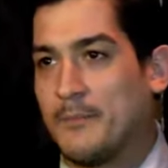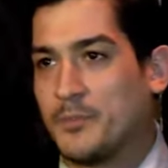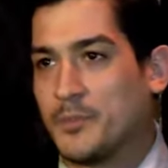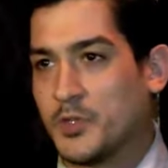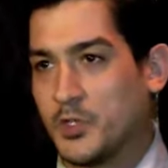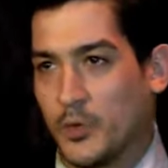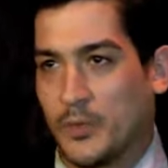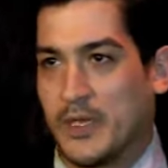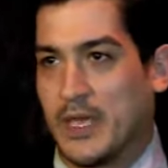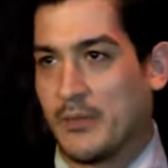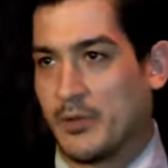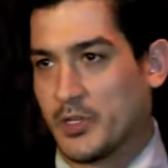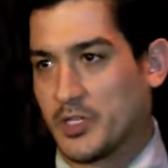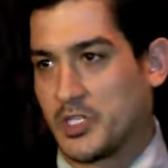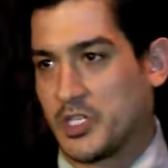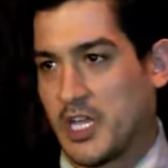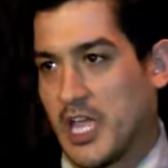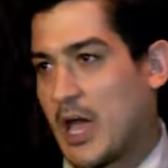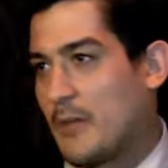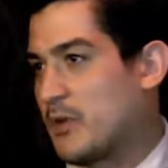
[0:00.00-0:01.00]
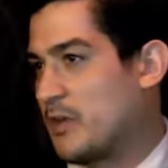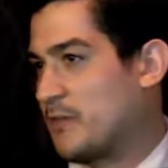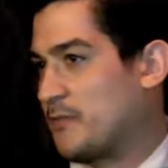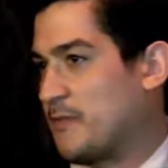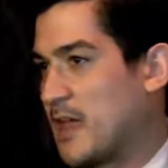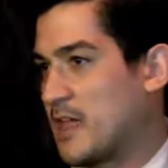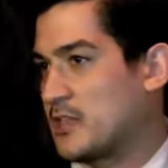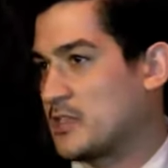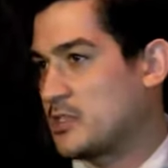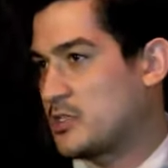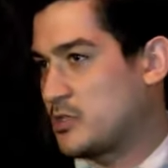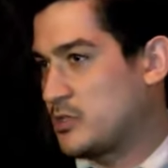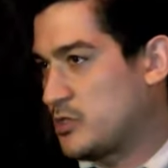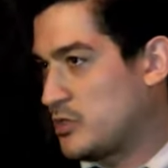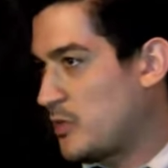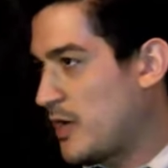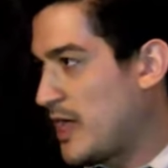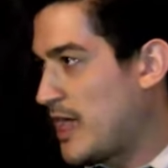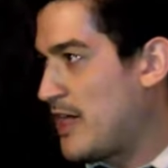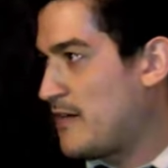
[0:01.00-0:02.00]
you'll be able to see how many fans
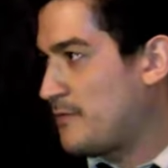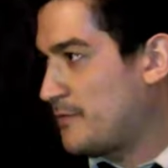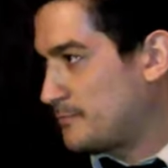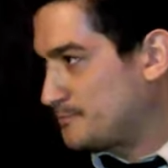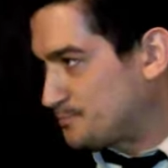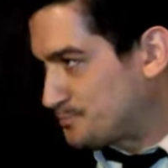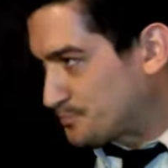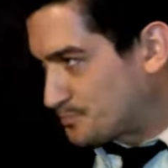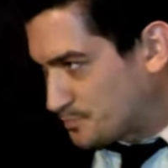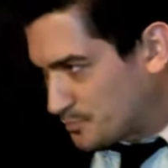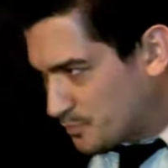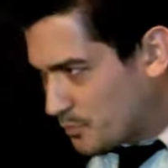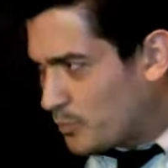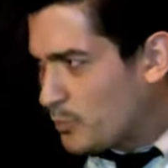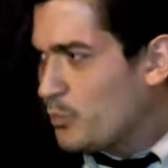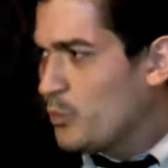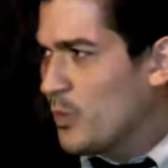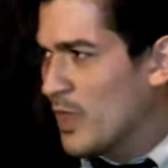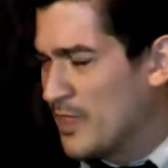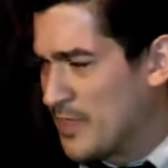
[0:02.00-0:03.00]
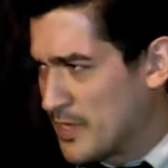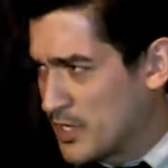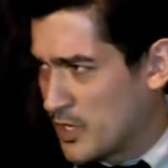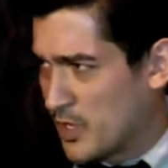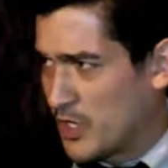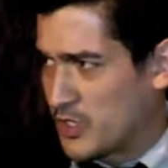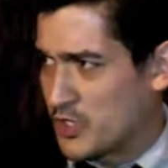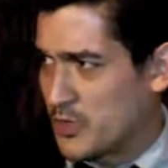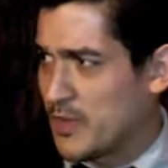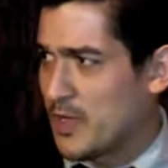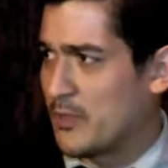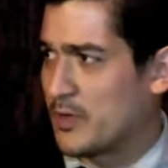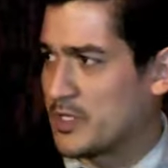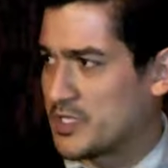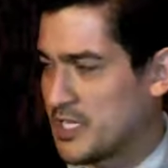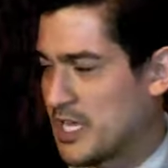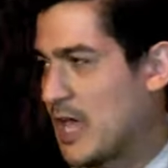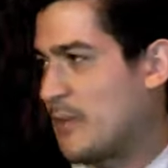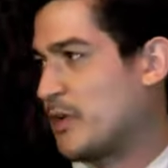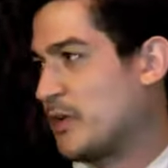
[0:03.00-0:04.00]
do I have, and then you'll also be able to
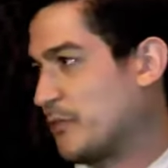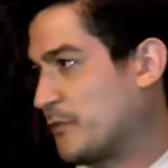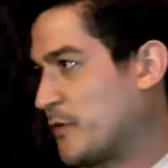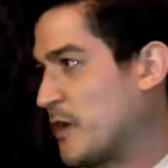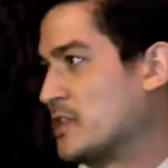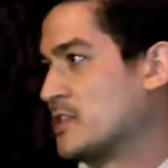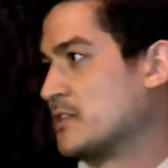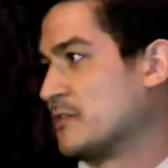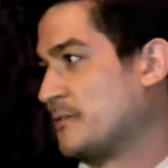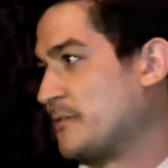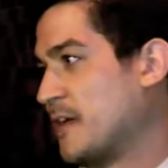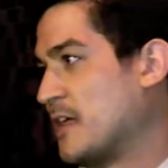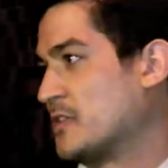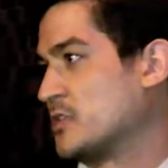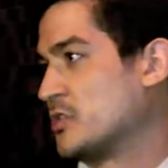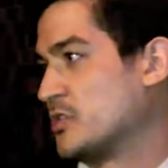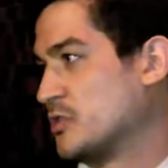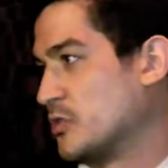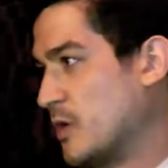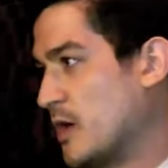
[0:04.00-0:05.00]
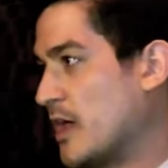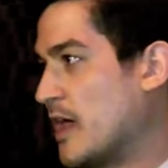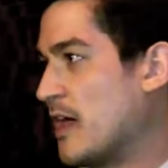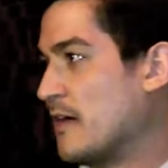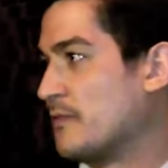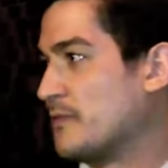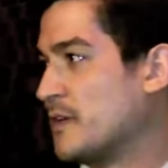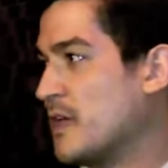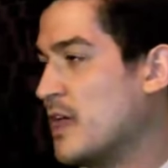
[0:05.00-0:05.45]
see how many friends of fans do I have.